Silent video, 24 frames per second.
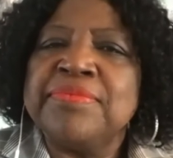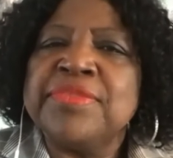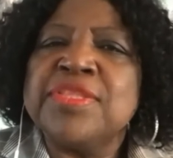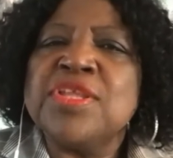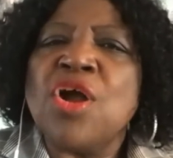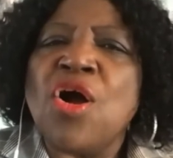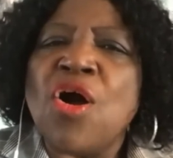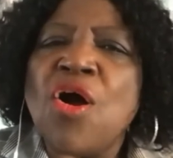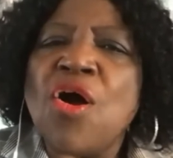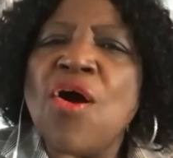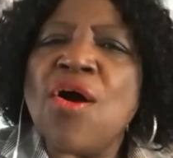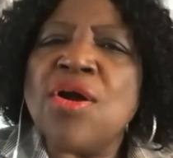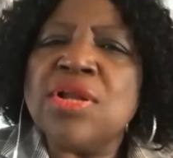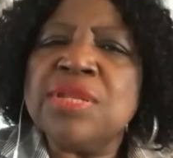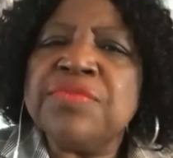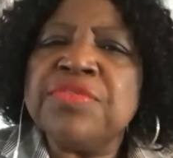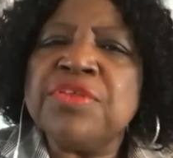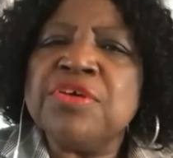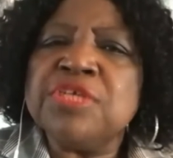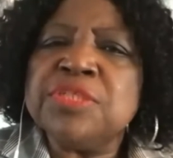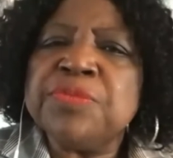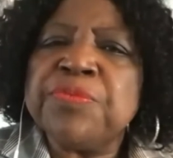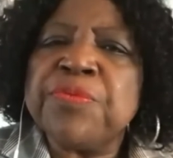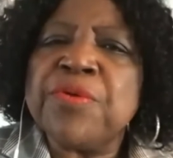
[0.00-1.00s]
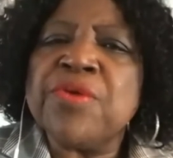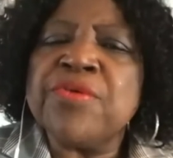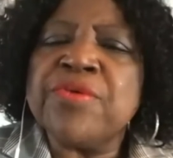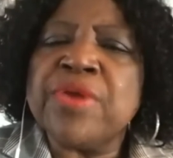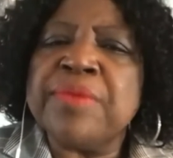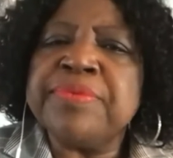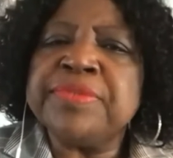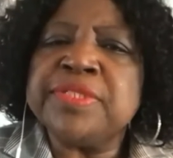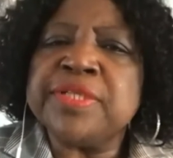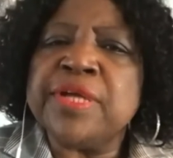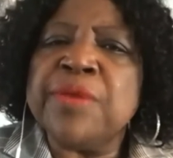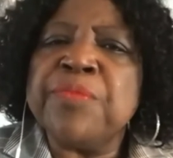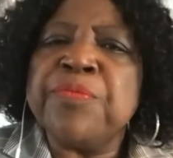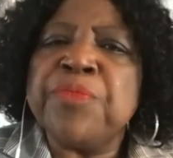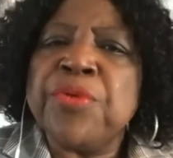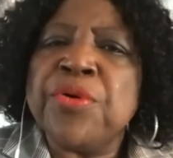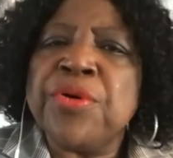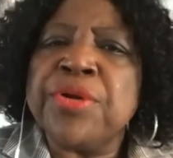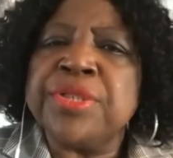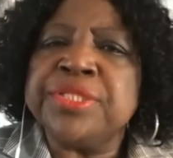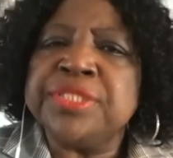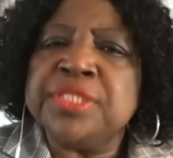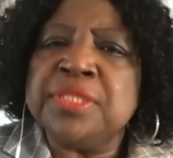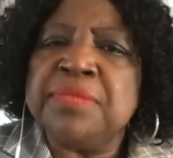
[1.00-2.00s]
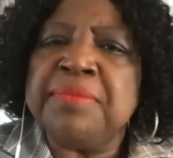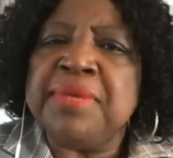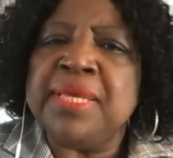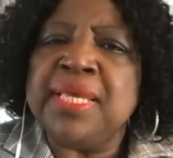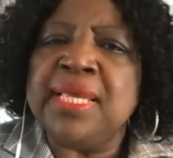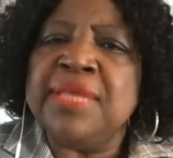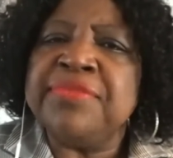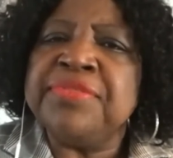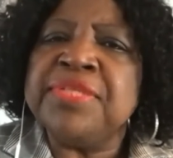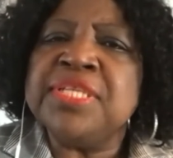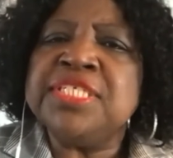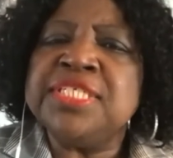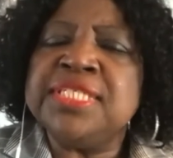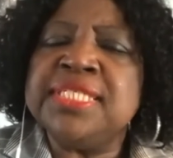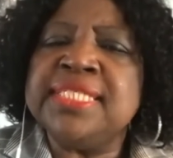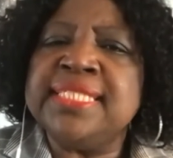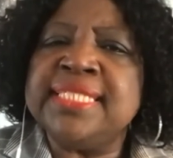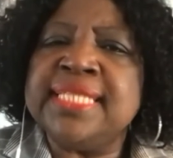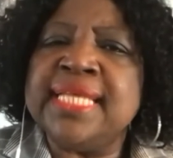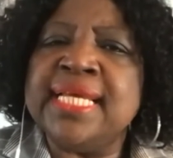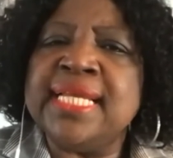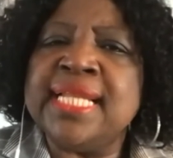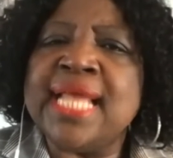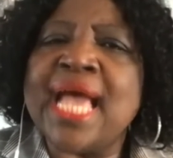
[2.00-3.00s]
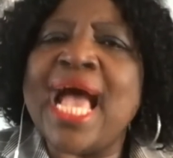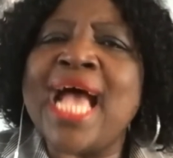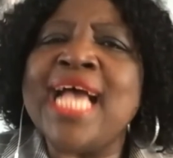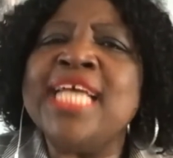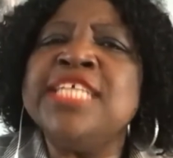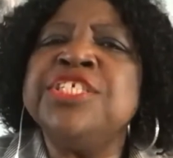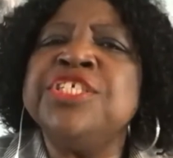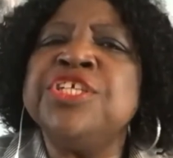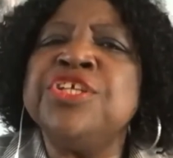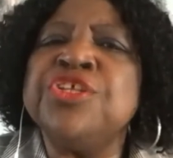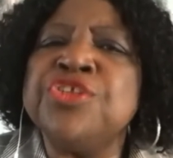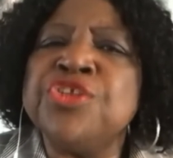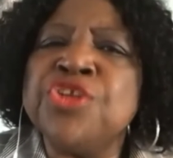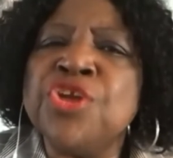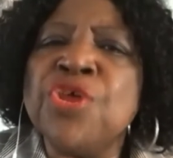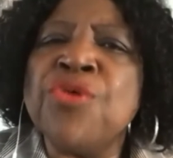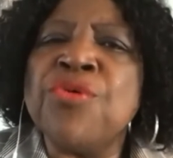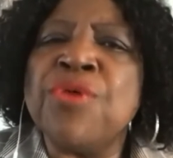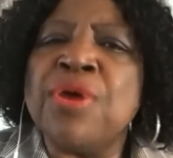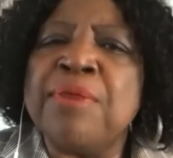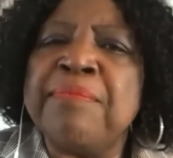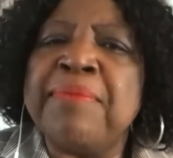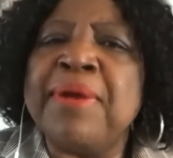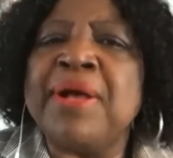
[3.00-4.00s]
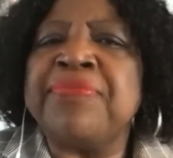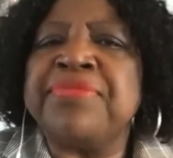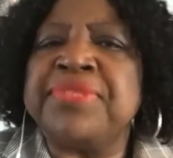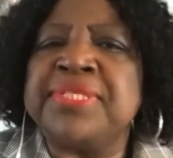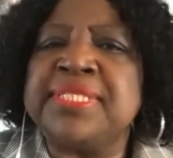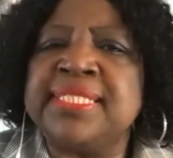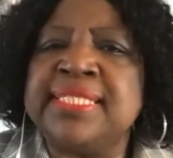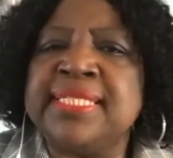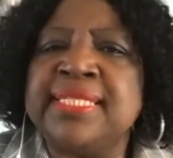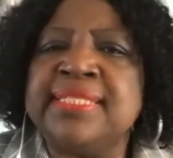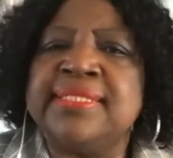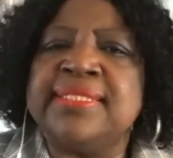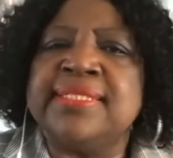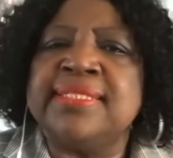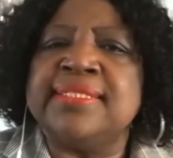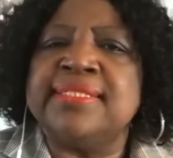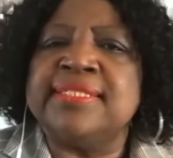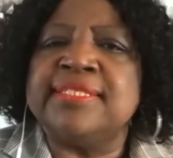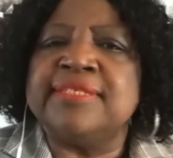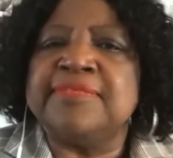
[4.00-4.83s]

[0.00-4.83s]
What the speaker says: All of those programs are important to me. And then she said, I should know about the census.